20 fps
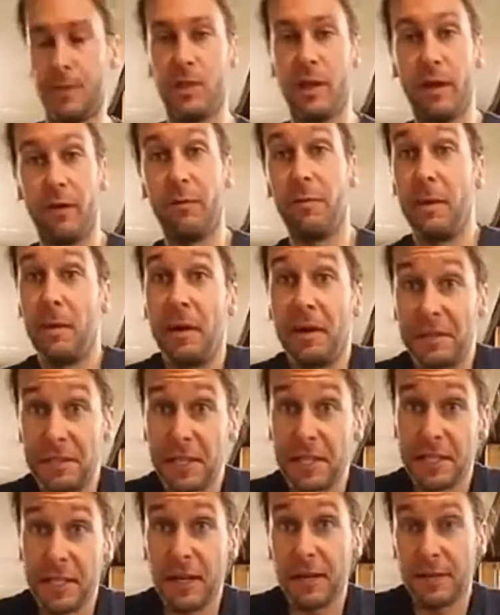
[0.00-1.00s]
So that would be about
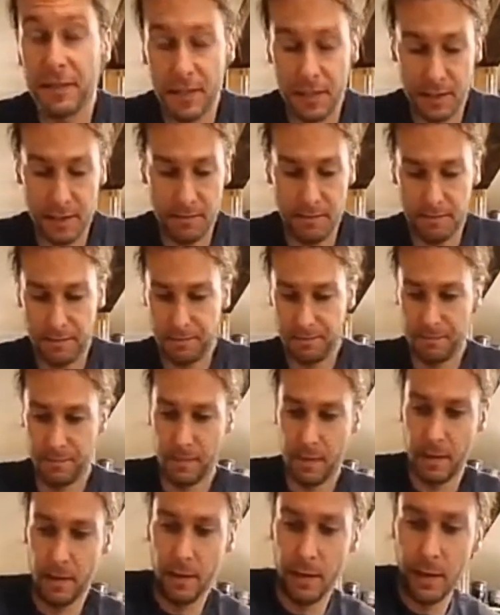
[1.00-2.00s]
6 ounces.
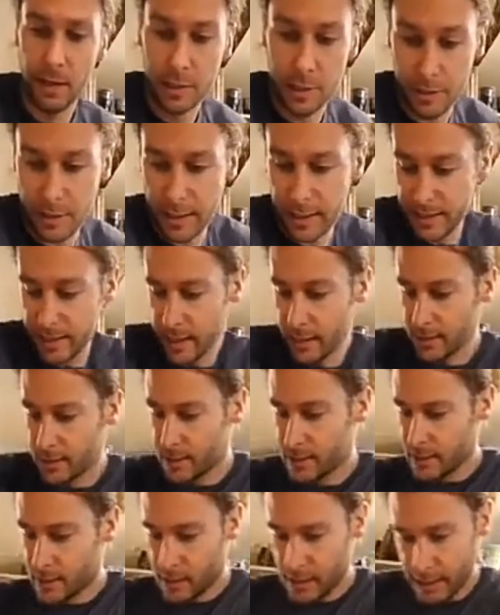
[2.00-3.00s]
So 6
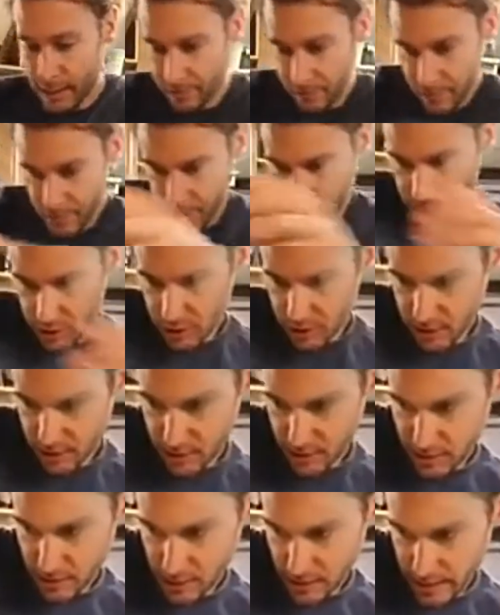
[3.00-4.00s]
ounces of clay, which is
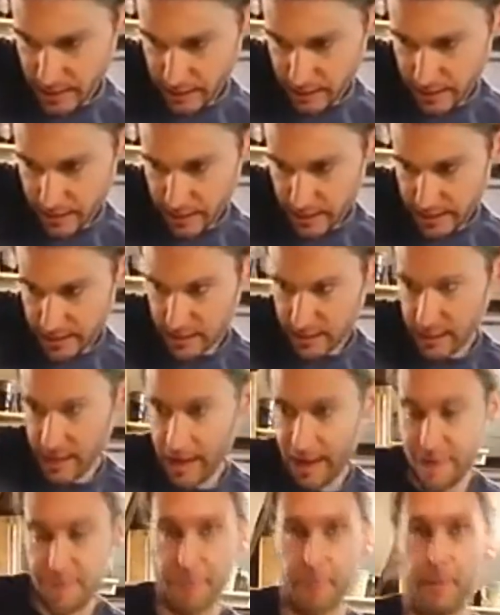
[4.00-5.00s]
just slightly less than
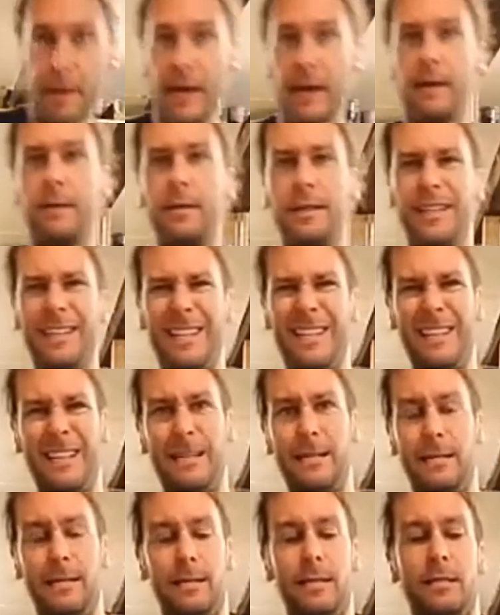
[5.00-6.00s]
half a pound.
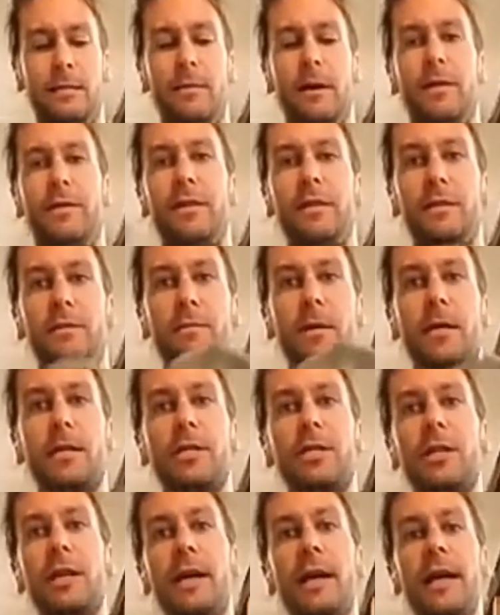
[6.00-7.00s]
It's about this
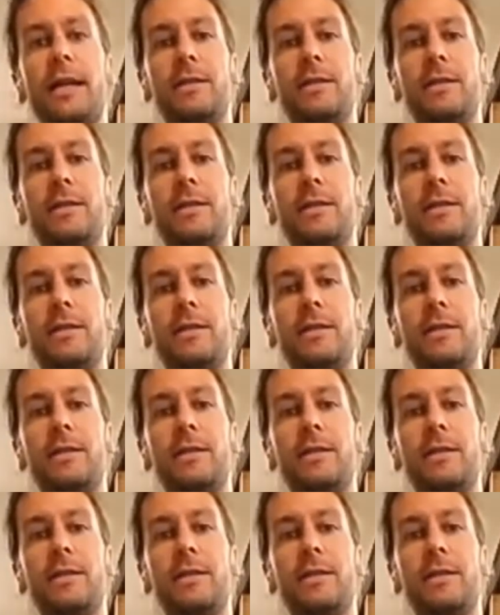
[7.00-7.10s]
much.